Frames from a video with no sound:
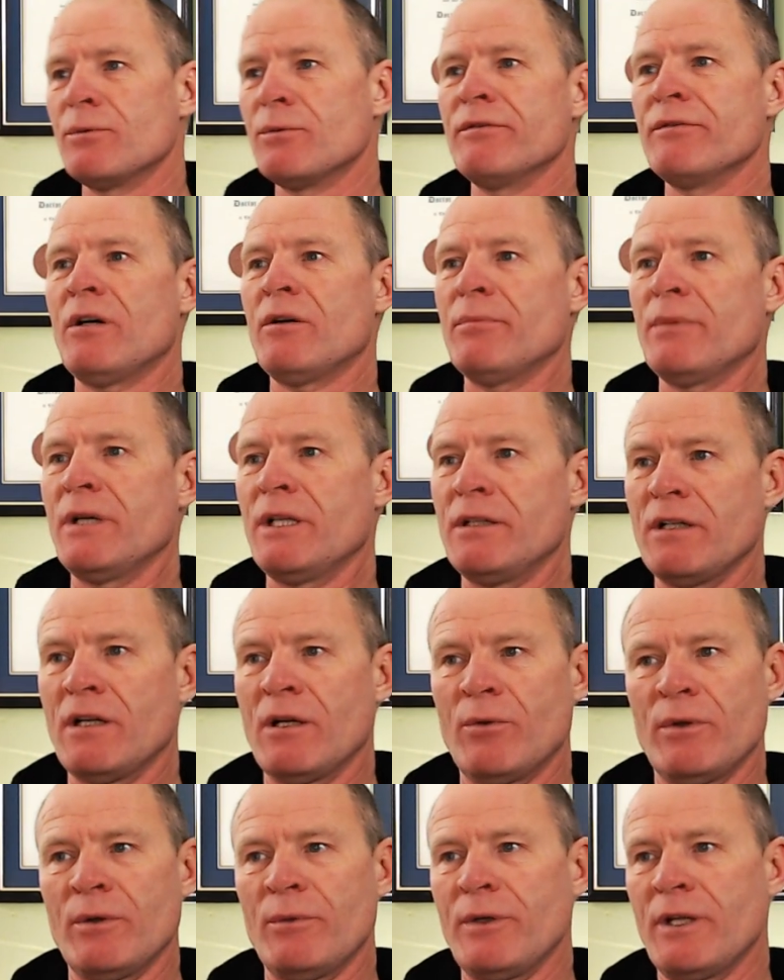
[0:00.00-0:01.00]
We've all been
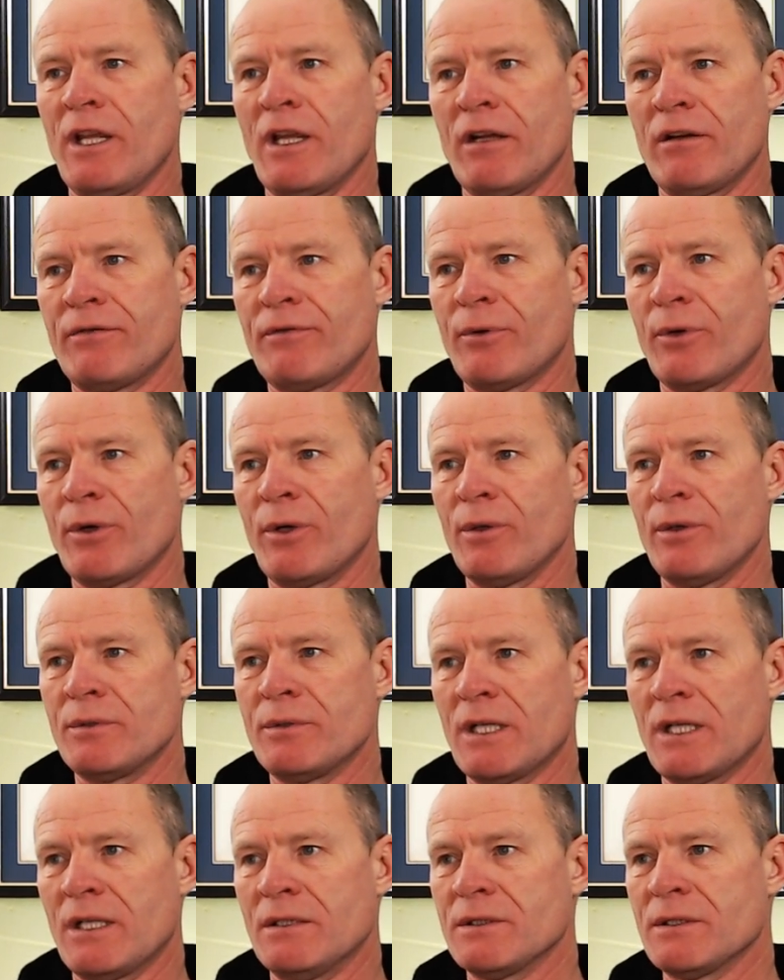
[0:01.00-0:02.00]
there. We can't afford
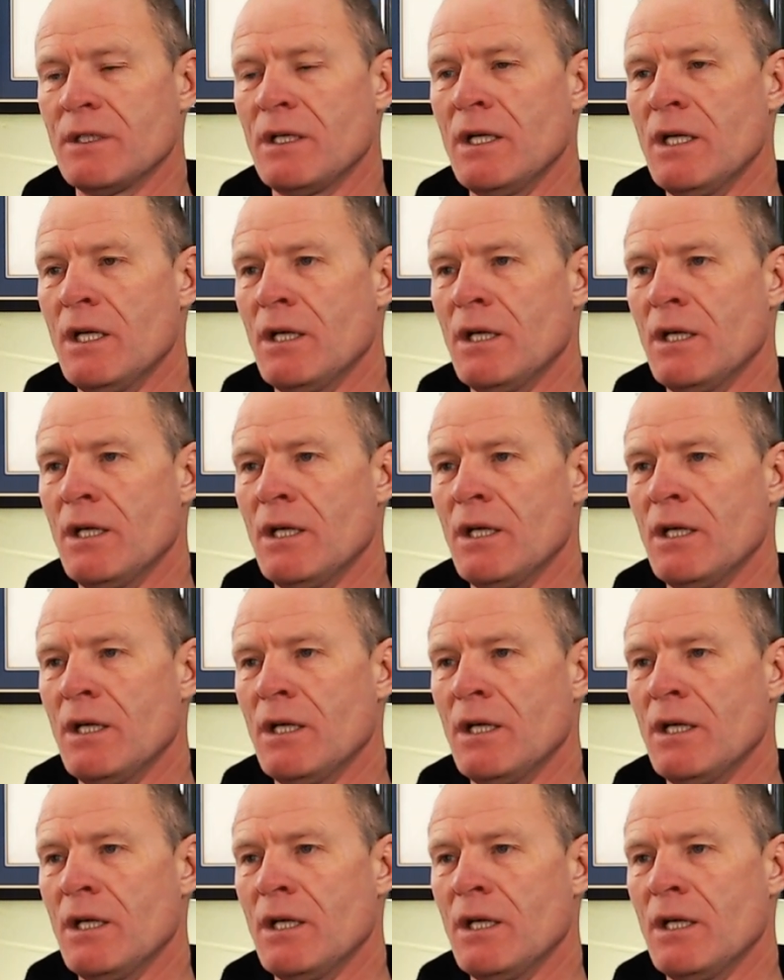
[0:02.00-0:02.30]
hotels.